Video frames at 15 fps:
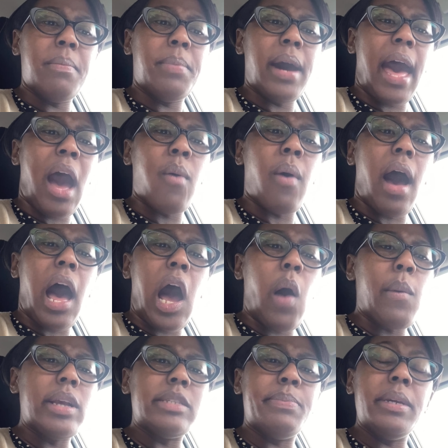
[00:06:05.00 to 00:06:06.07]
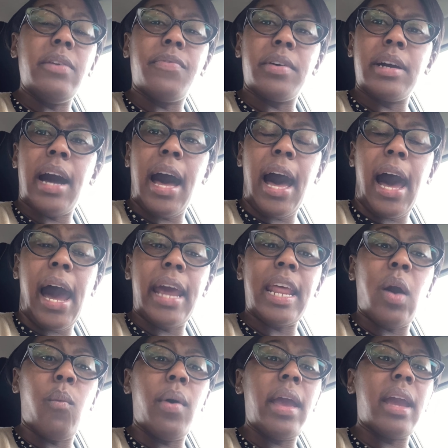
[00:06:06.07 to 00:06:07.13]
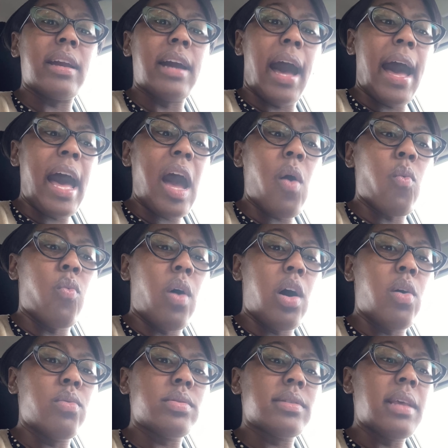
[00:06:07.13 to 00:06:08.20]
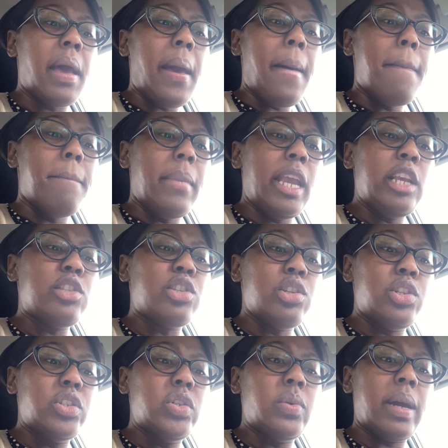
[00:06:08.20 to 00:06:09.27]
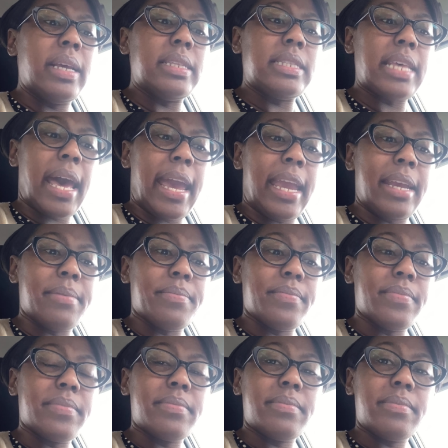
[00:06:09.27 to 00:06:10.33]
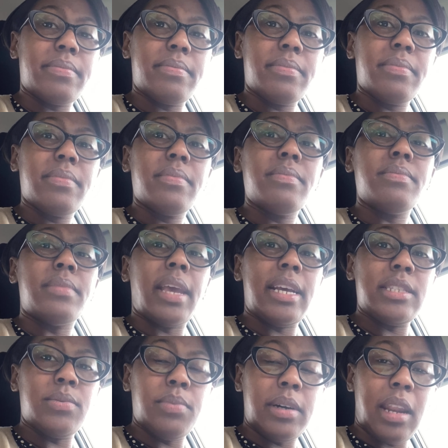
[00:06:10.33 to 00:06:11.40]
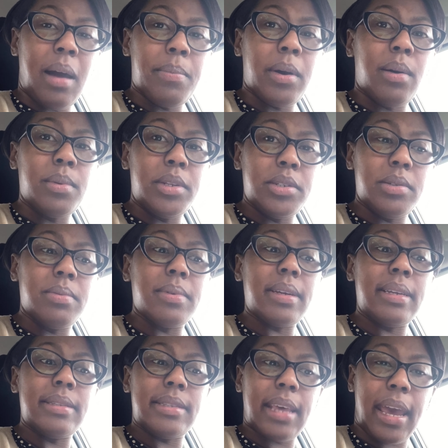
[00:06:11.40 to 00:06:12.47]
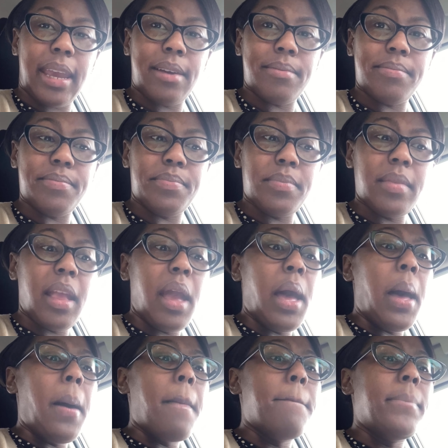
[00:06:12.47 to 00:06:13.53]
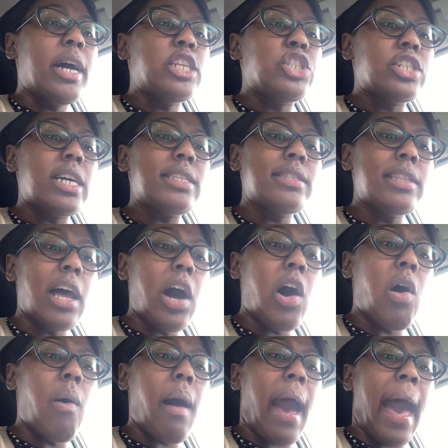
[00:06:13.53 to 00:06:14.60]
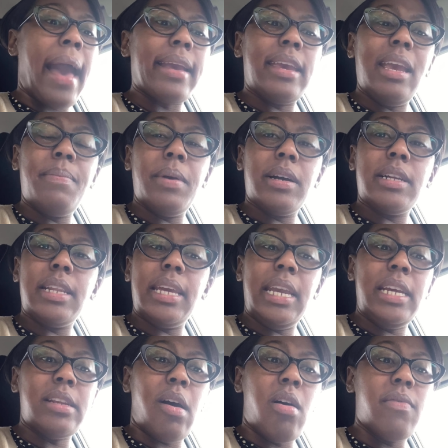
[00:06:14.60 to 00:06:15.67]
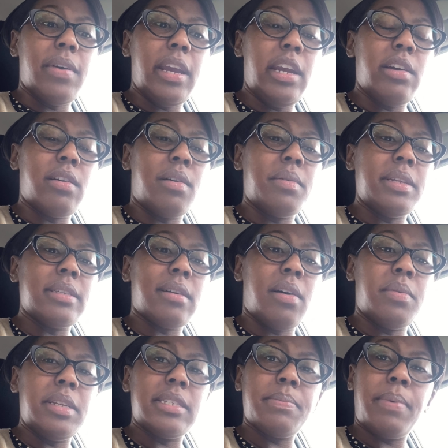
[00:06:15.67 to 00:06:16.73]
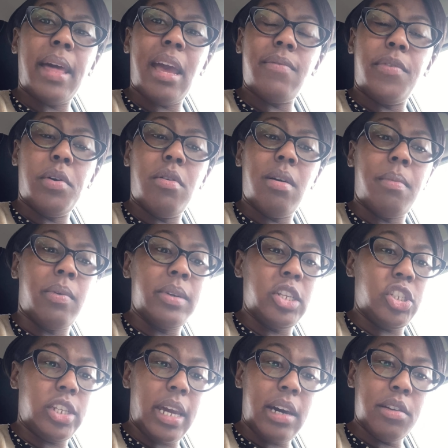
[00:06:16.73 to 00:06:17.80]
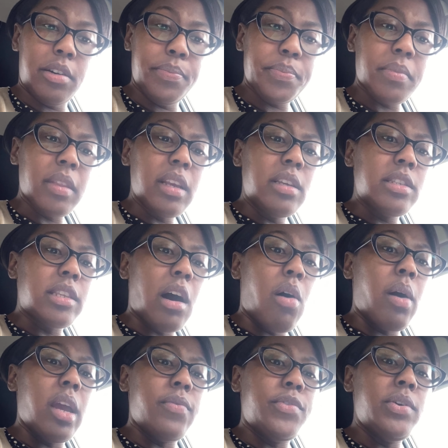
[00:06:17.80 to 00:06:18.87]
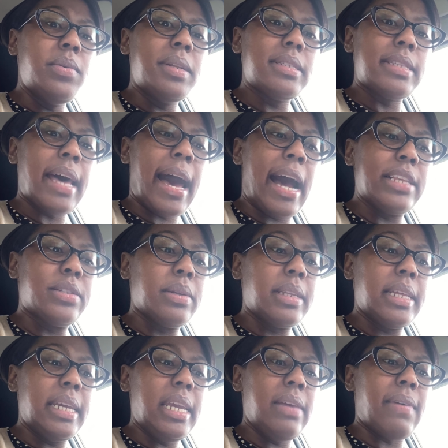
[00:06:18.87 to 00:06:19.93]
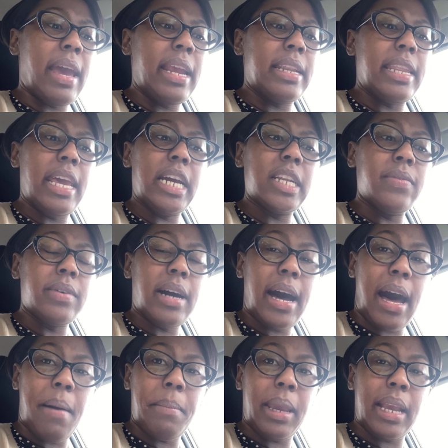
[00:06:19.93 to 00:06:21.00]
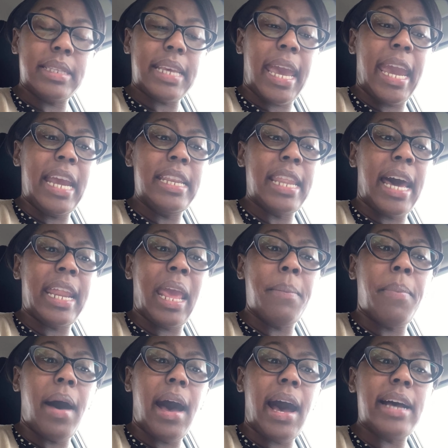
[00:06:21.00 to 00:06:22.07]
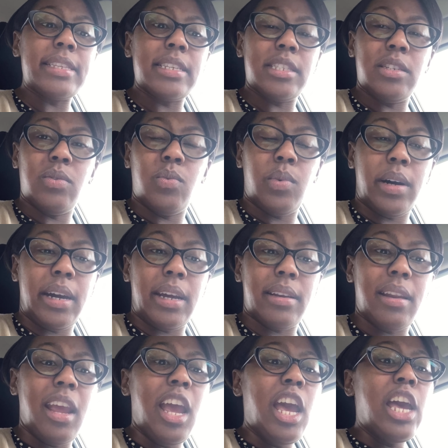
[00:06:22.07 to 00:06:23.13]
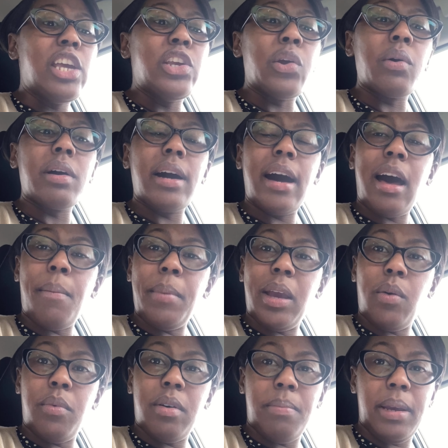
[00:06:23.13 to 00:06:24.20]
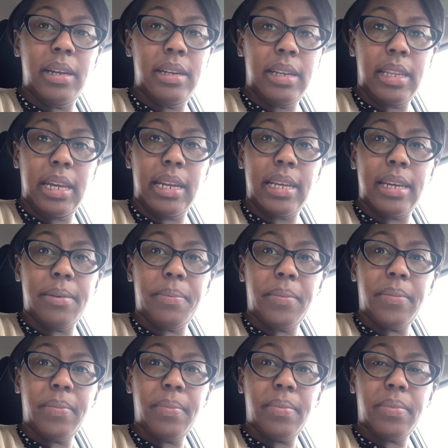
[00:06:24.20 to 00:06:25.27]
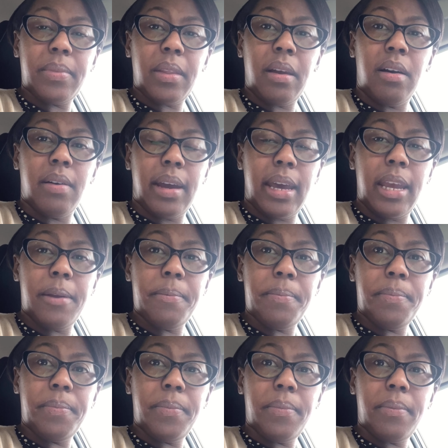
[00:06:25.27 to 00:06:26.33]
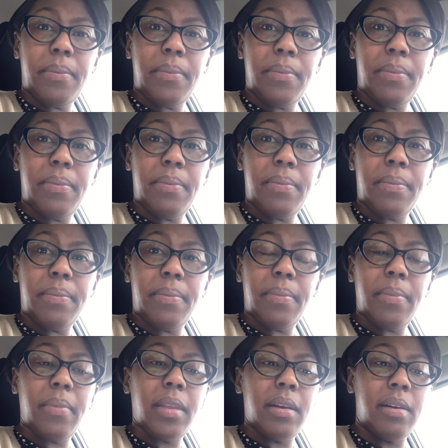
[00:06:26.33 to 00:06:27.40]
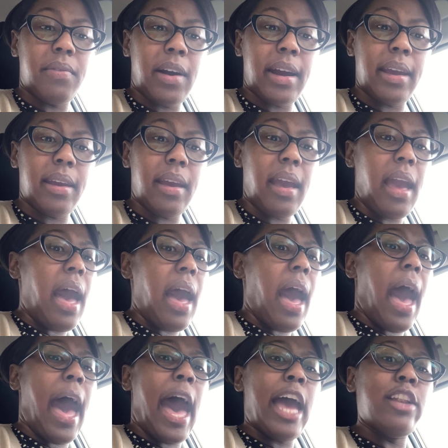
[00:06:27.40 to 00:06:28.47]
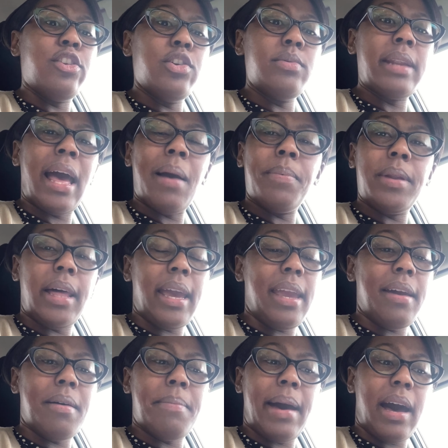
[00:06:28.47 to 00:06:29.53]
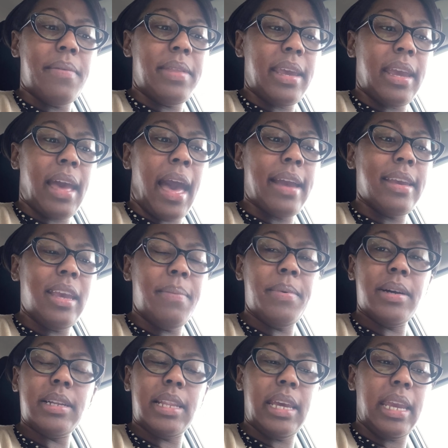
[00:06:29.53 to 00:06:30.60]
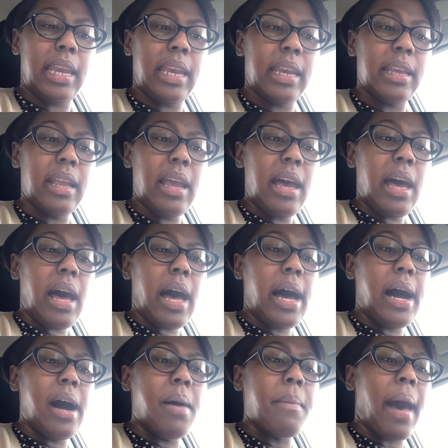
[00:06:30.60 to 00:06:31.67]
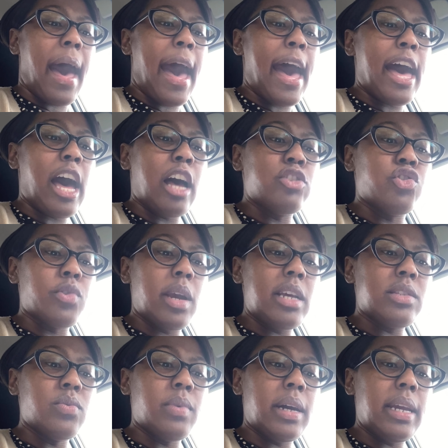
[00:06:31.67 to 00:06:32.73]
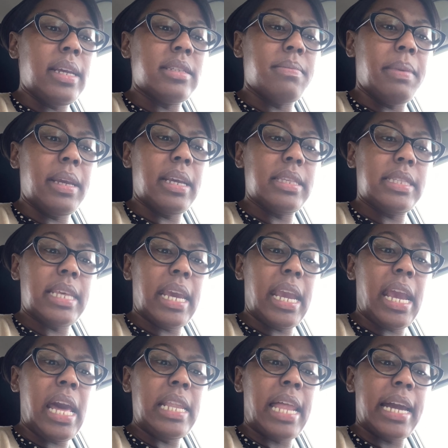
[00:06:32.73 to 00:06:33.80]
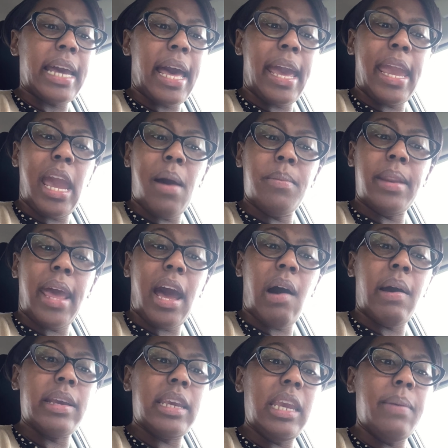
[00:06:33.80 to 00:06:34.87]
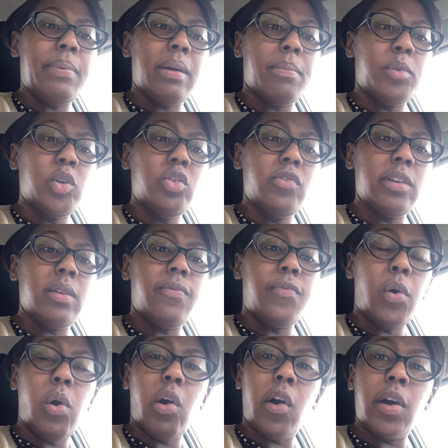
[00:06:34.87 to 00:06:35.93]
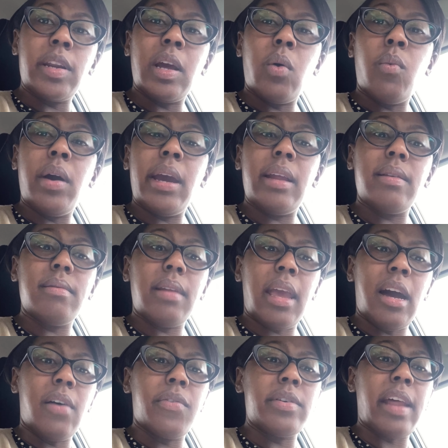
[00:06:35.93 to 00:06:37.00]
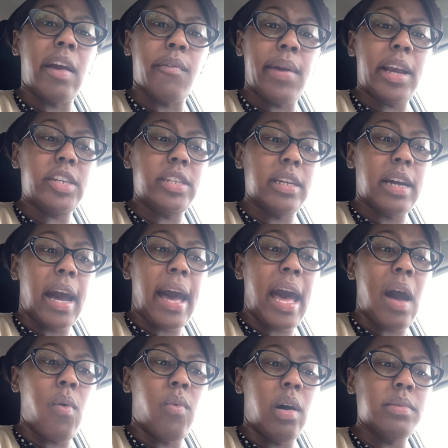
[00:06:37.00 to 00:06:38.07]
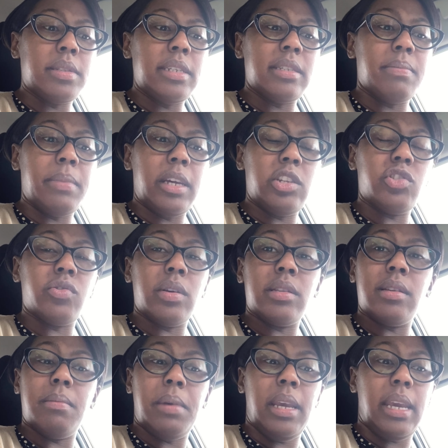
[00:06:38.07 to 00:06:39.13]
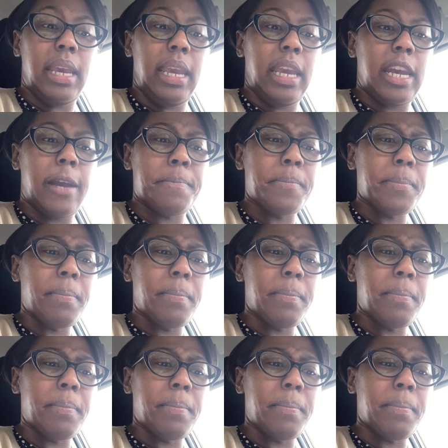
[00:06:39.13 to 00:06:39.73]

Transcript: but I will always be for God. And what God wants me to do and say, that's what I'm going to do and say but just know I keep it clean over here on this, on this platform, on this channel. So if you decide to leave a negative comment and not a positive one, your comment will be deleted. Okay? All right. I do not play about that. I keep it clean. Um, I address what is being said like I am now and keep it moving forward in whatever direction God wants this ministry to be in.